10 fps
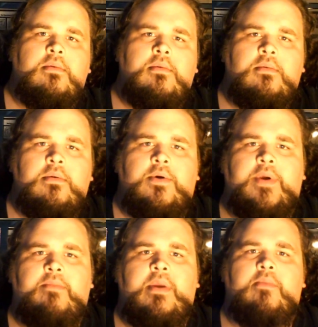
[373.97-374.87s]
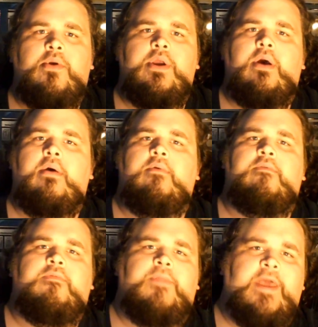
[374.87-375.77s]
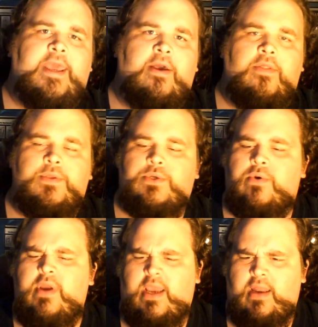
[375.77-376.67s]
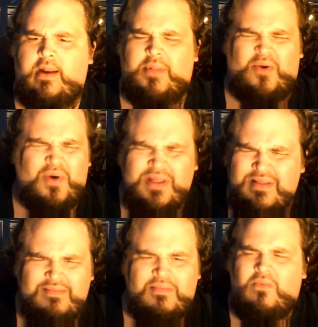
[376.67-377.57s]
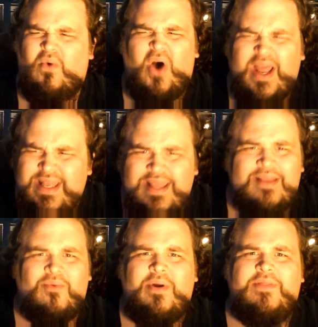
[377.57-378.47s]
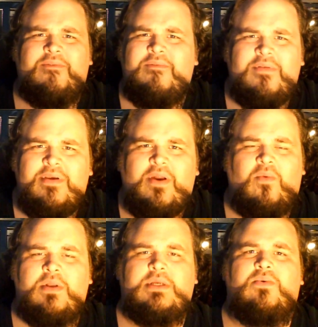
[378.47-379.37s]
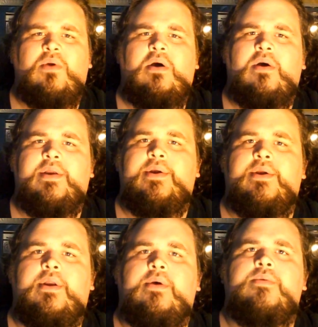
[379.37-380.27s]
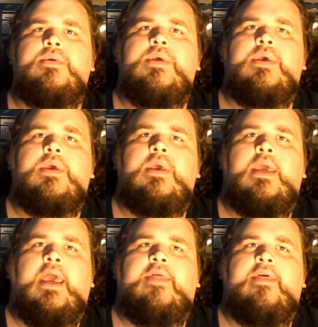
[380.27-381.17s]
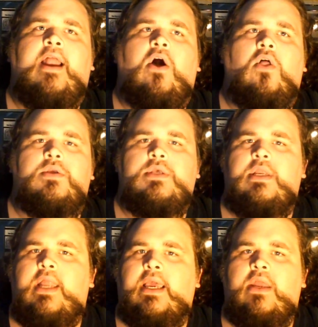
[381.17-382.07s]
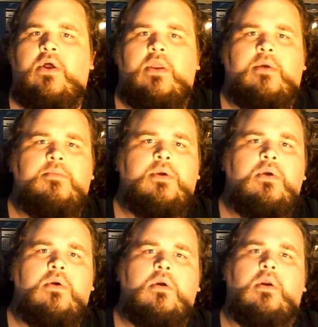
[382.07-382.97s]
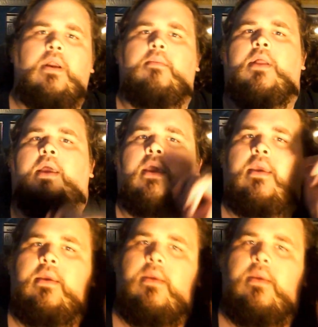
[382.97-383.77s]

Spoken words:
you know, in memory of thing on the screen. I'm like, what the, you know, what's going on here, you know? And then all of a sudden I get on the computer and I'm like,